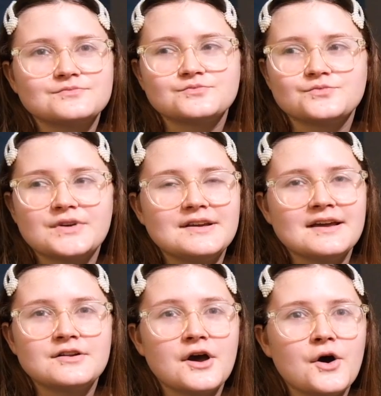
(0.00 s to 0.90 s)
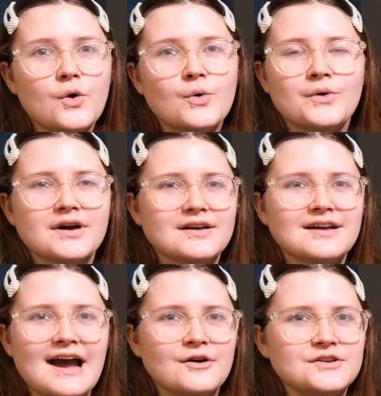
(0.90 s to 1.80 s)
We know
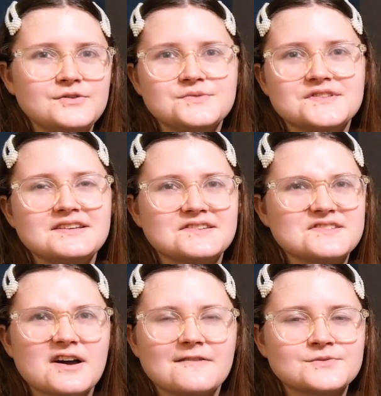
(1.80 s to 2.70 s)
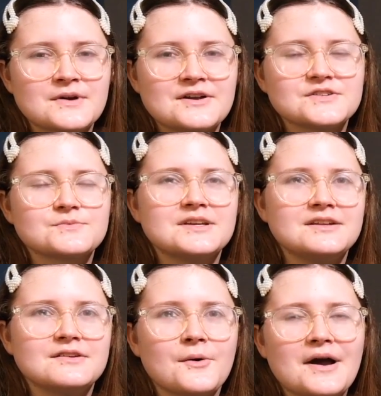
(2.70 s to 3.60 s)
how to use these softwares. We
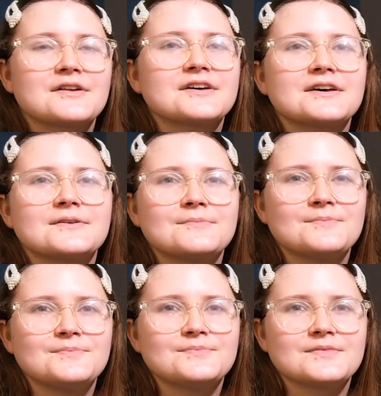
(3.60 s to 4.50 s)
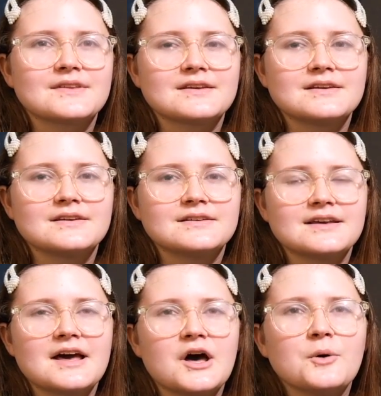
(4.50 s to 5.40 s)
know how to
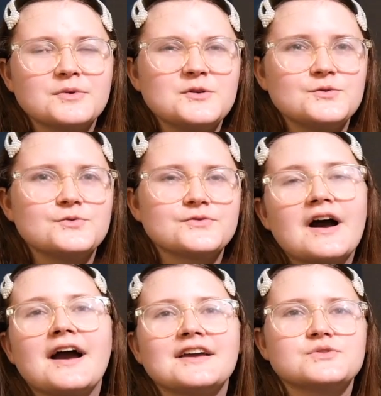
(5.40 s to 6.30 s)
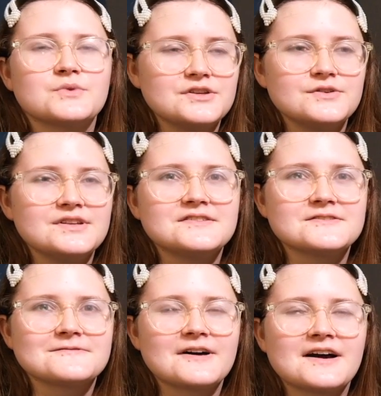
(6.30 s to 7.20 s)
help you find what you need
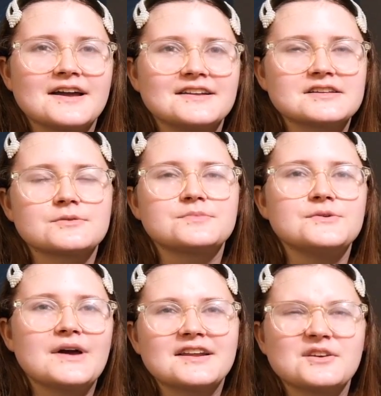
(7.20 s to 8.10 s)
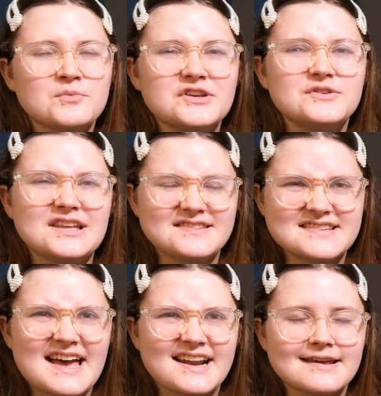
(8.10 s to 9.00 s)
to find, help you edit what you need
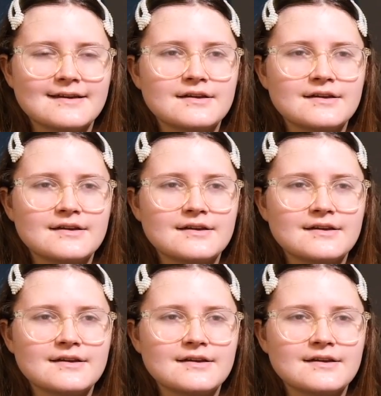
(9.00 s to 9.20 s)
to edit.